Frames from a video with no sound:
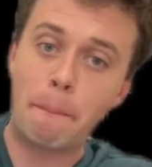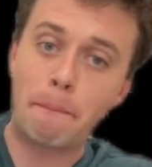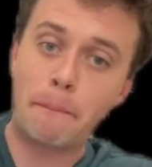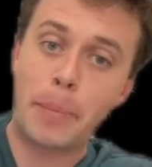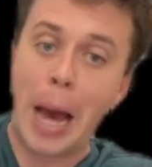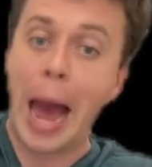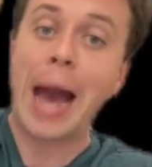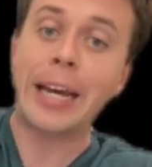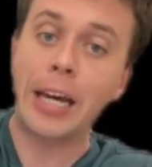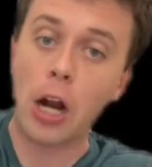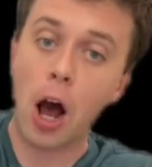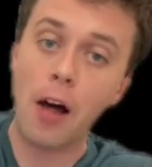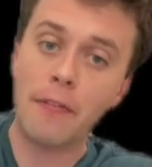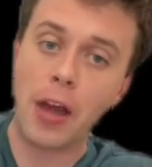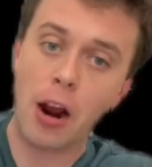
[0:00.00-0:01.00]
pack it
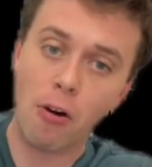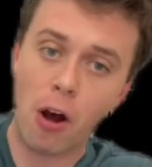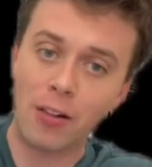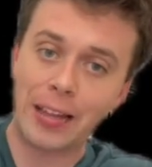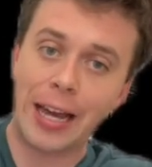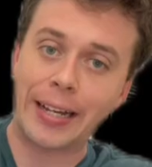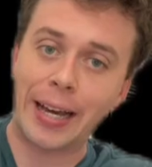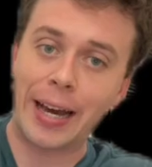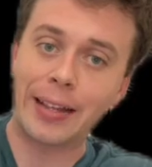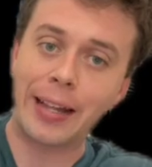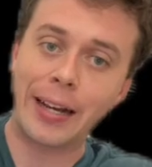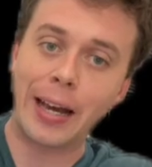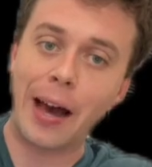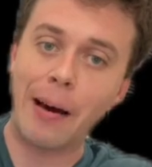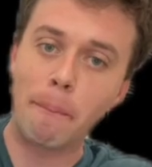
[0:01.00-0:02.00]
on there like
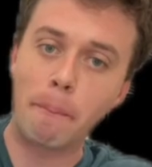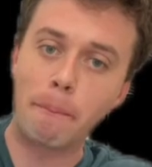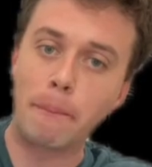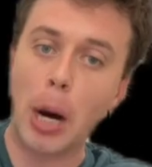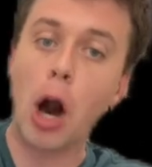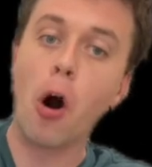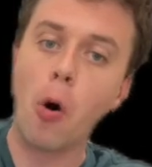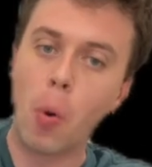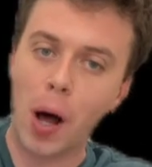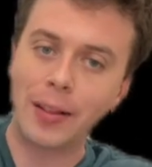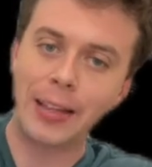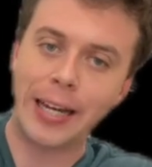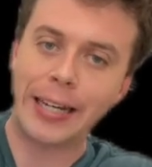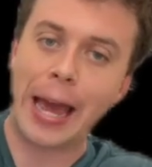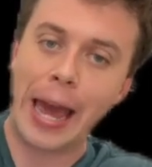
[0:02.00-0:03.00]
a bow
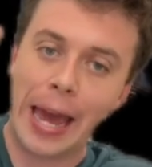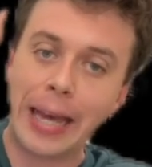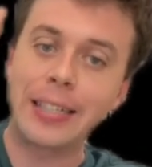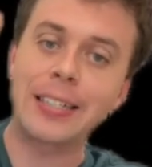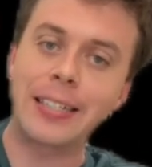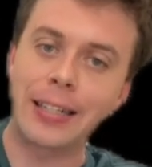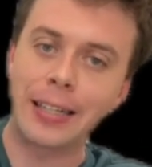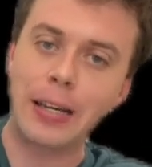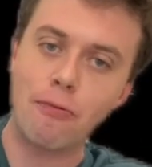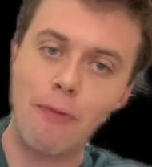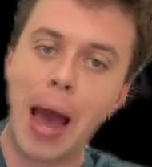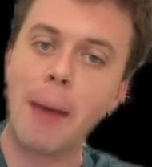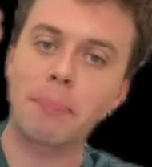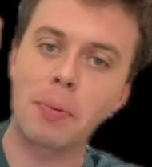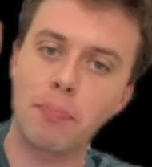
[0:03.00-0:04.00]
on like a hastily
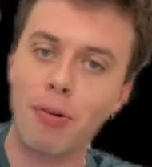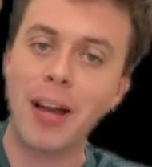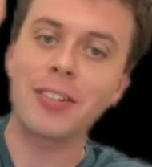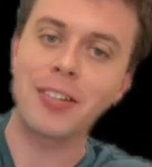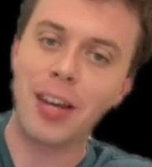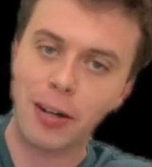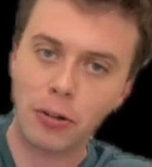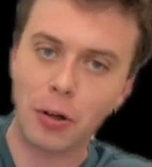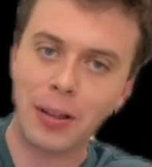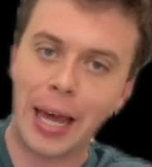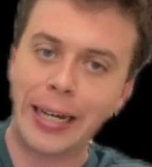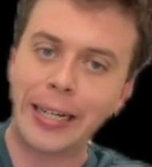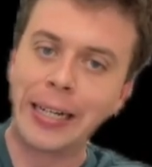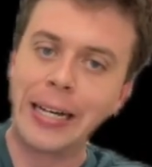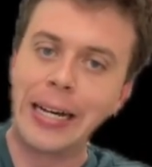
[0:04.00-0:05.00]
wrapped present or
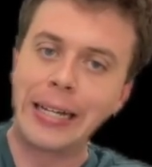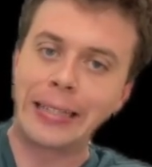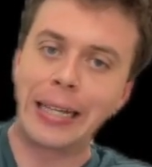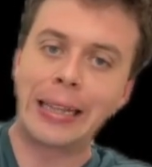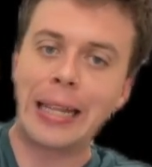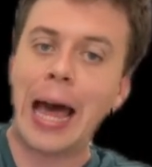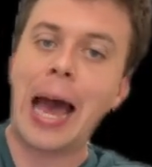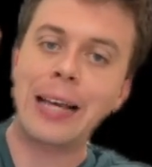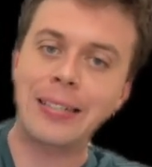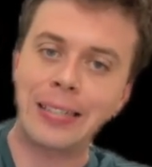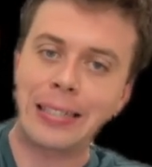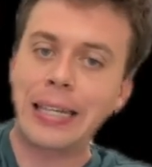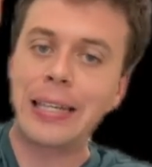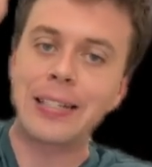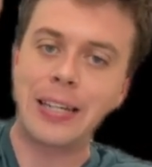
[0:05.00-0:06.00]
like the
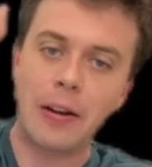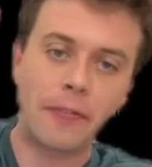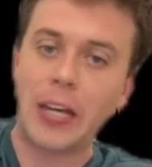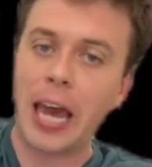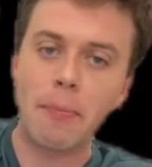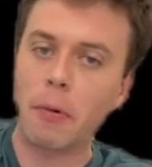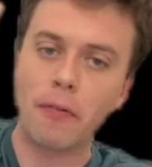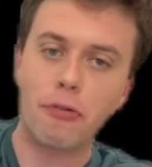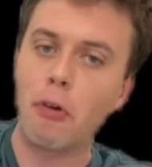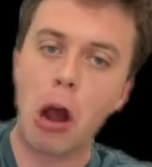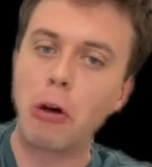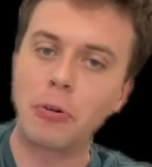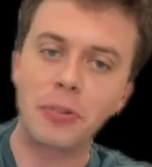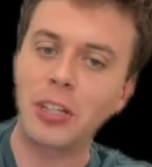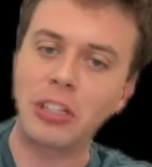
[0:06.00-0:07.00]
last season of Game of
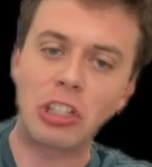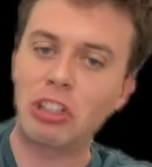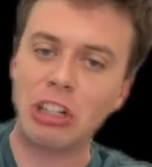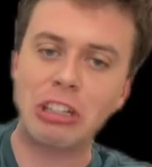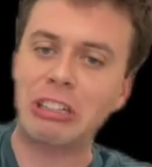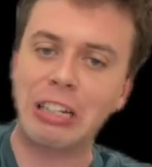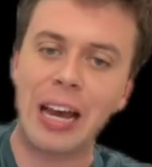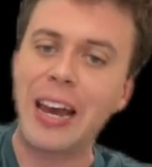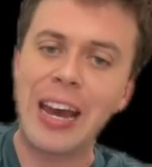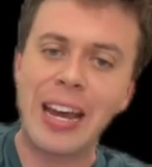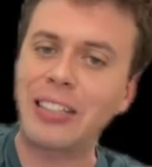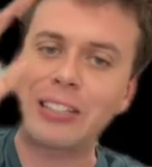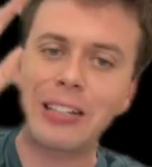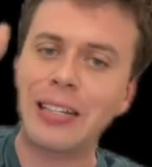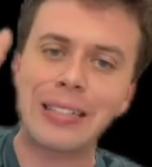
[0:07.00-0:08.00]
Thrones. It's just
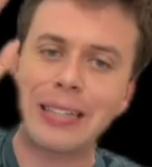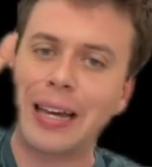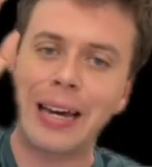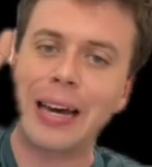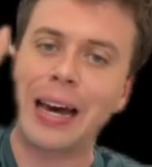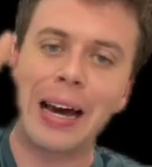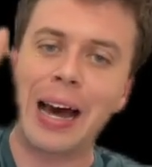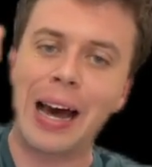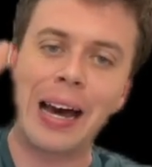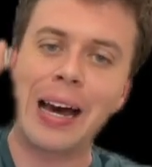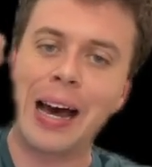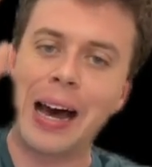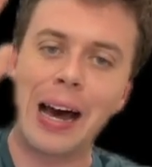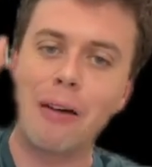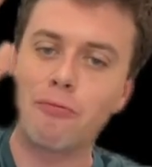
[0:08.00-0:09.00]

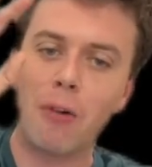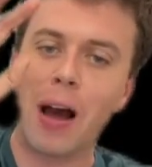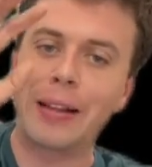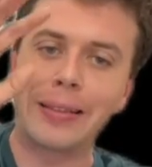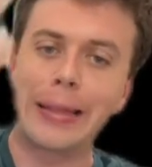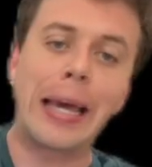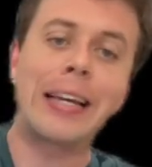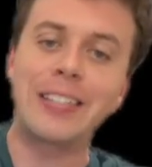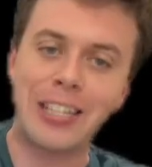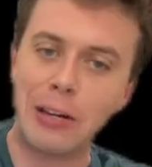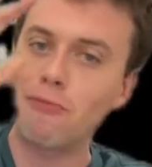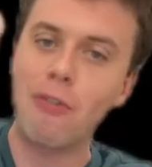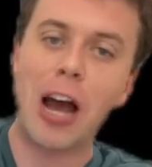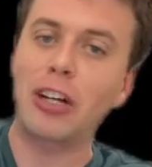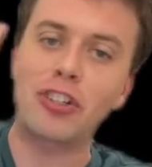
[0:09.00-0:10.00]
a
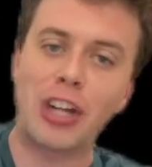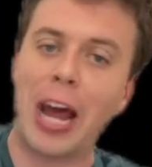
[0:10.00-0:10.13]
lazy rushed